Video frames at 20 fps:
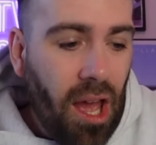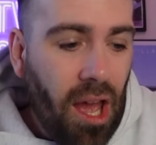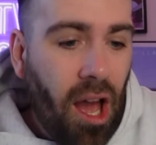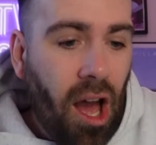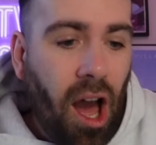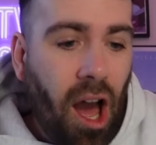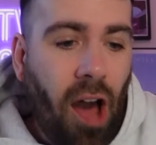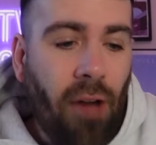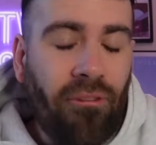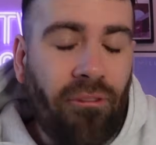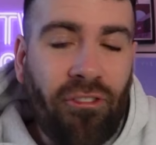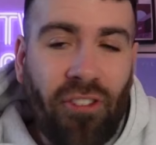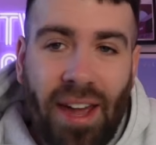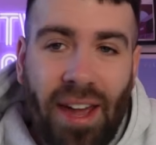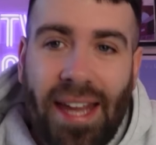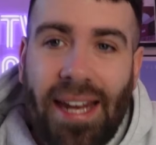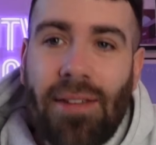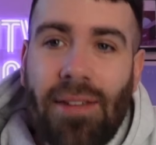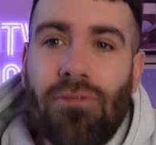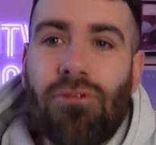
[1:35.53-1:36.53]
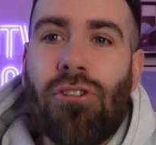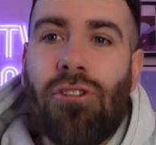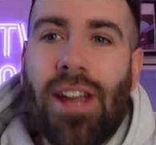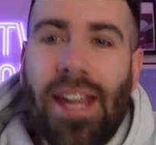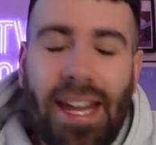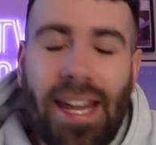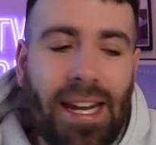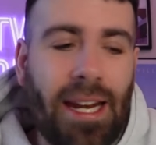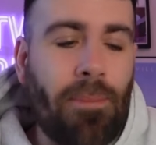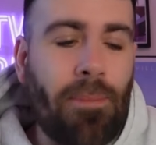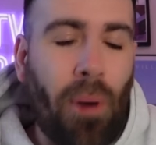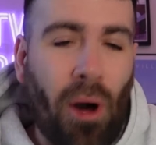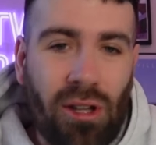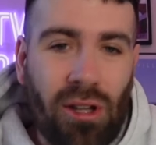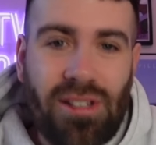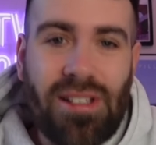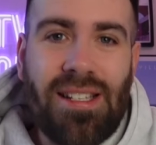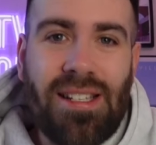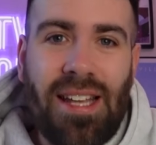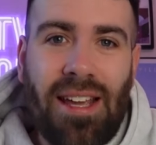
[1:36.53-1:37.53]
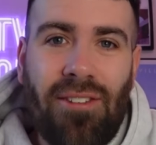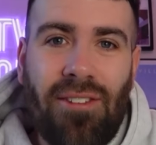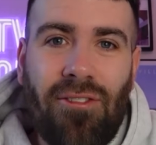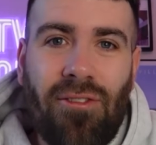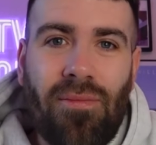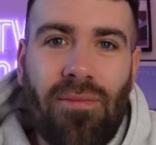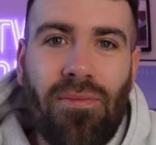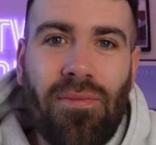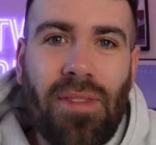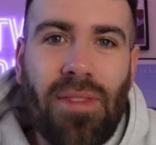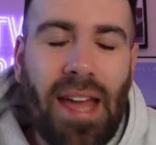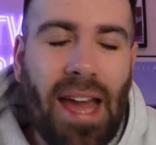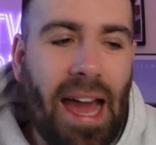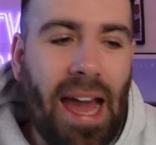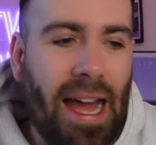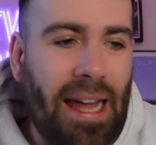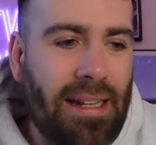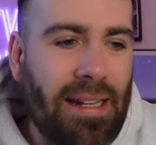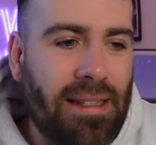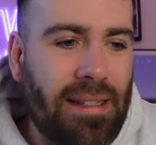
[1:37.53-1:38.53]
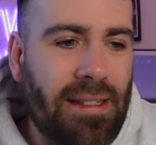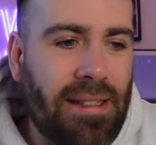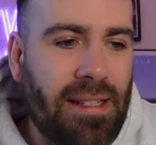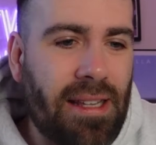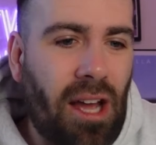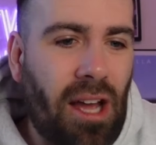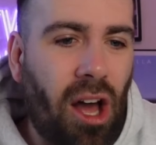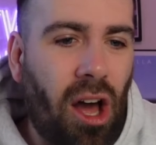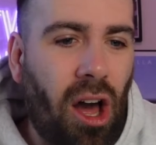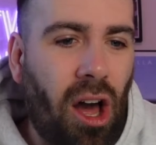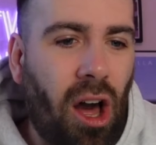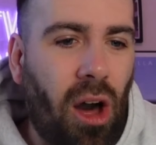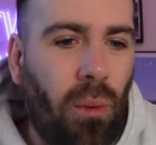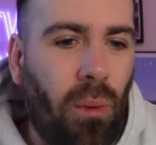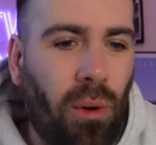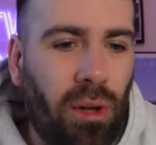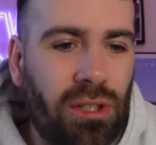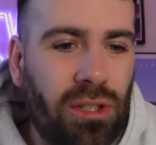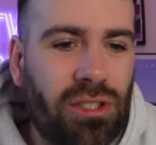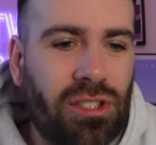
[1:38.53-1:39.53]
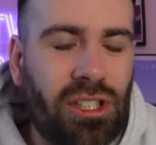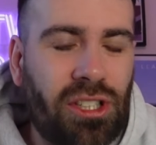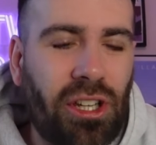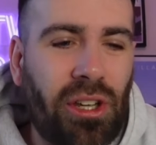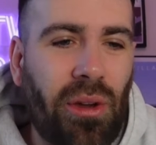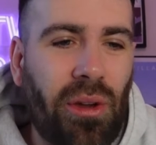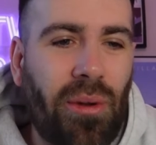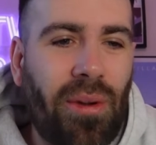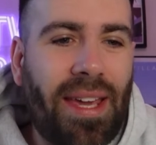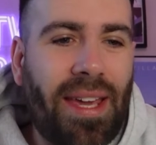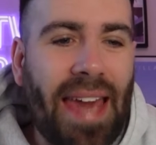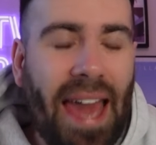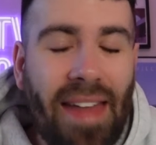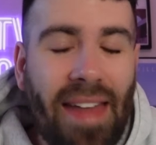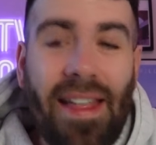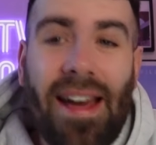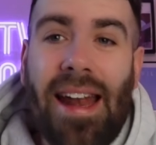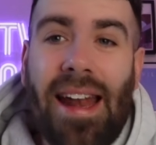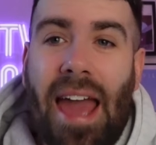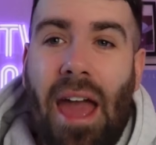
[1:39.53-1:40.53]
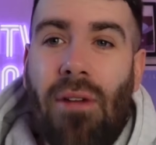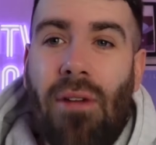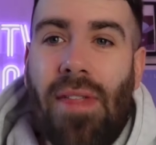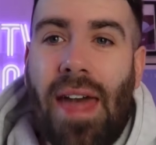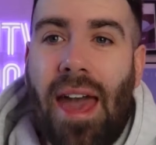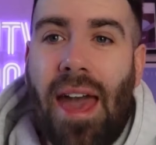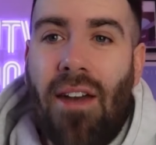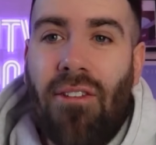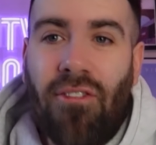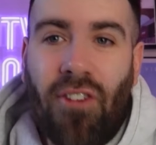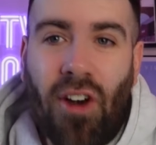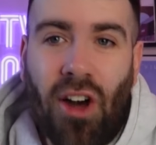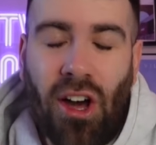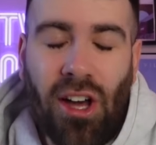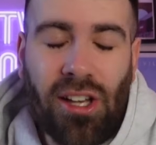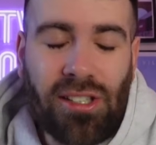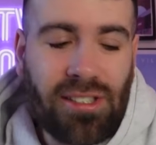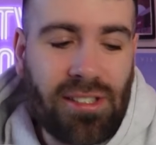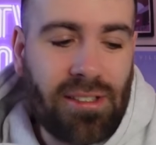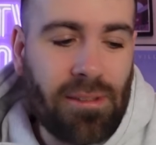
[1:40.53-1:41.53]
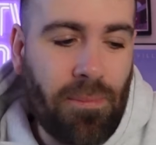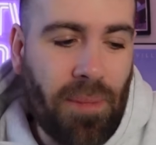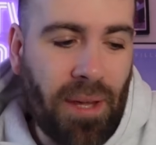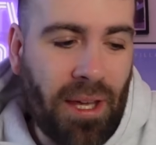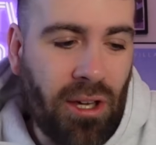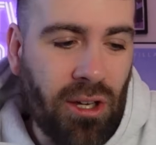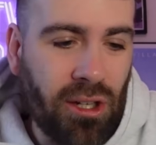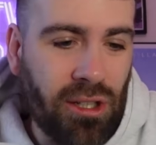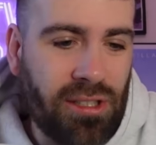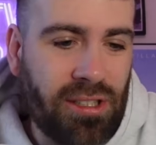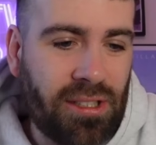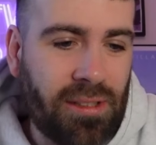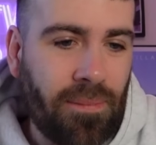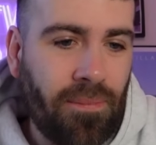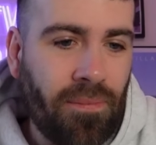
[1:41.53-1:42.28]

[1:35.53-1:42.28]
I'm feeling really positive, and I want to get that out there first because